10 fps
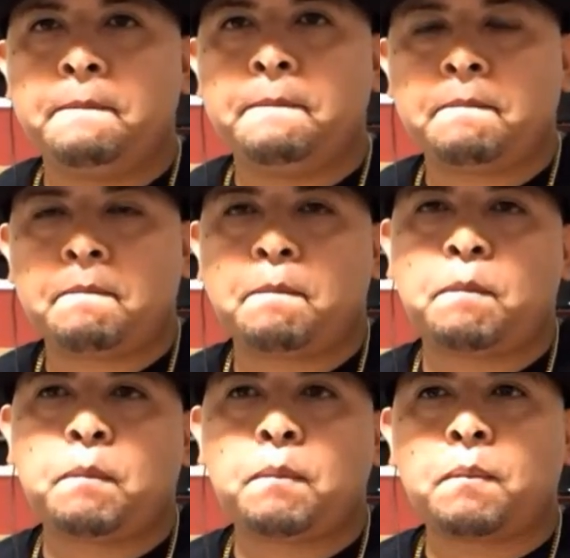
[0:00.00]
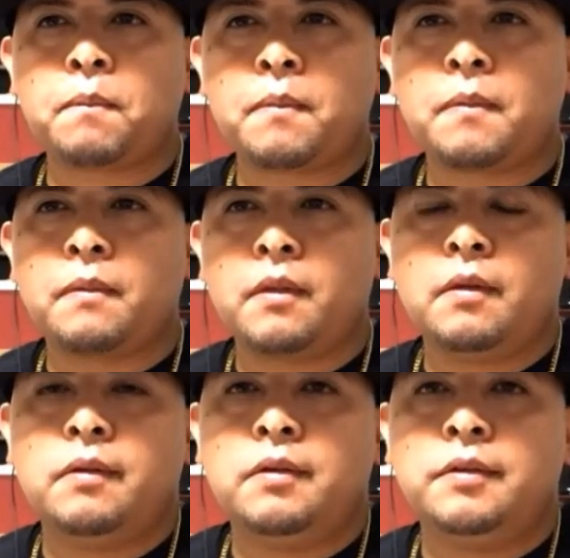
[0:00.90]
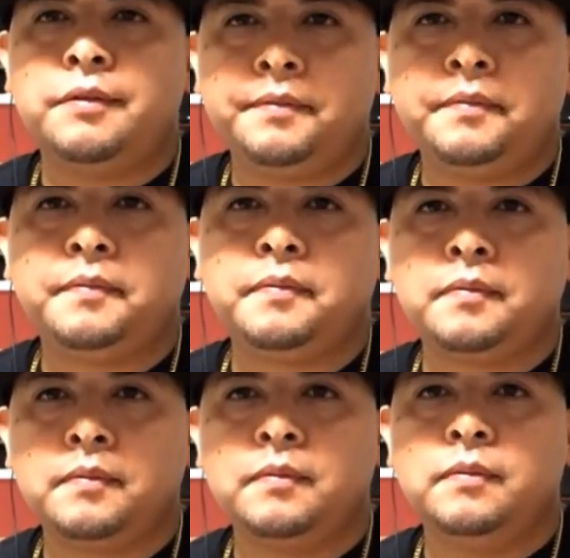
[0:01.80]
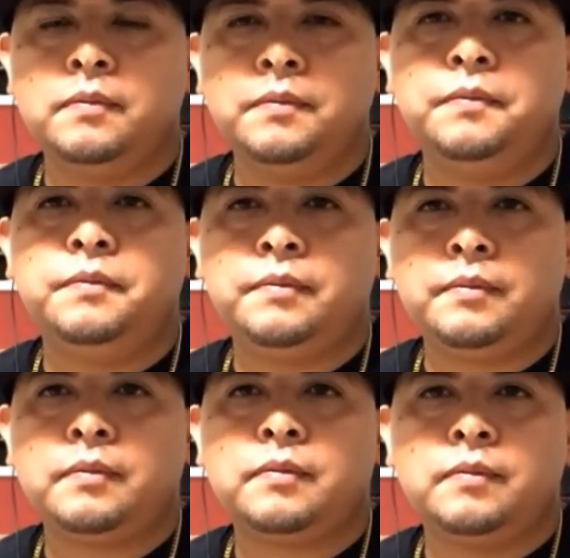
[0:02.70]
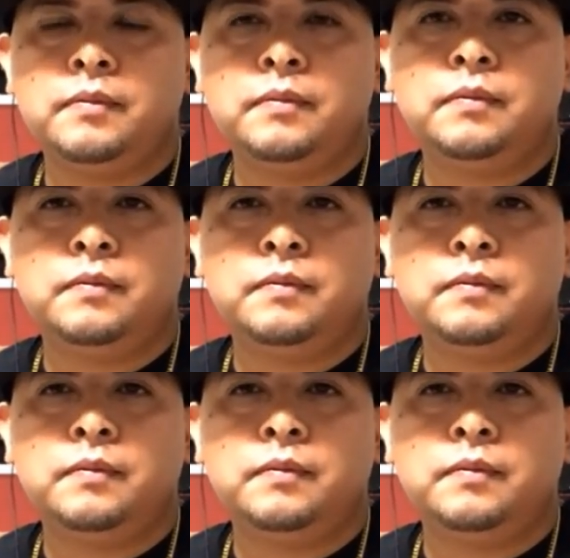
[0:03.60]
[no speech]